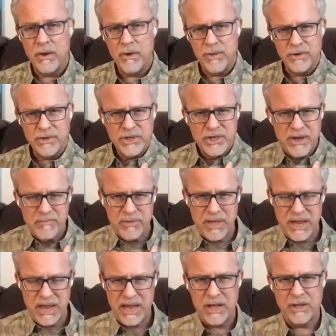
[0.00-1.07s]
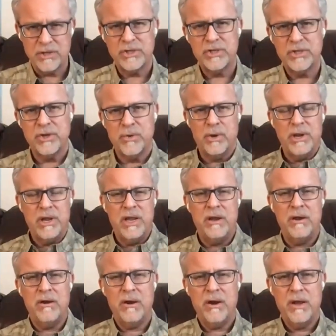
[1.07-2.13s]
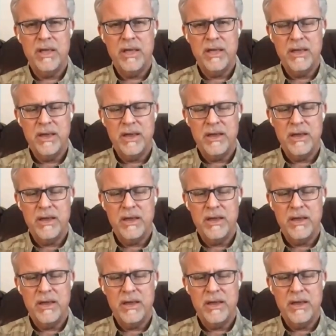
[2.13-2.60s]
No, there's something else to it here.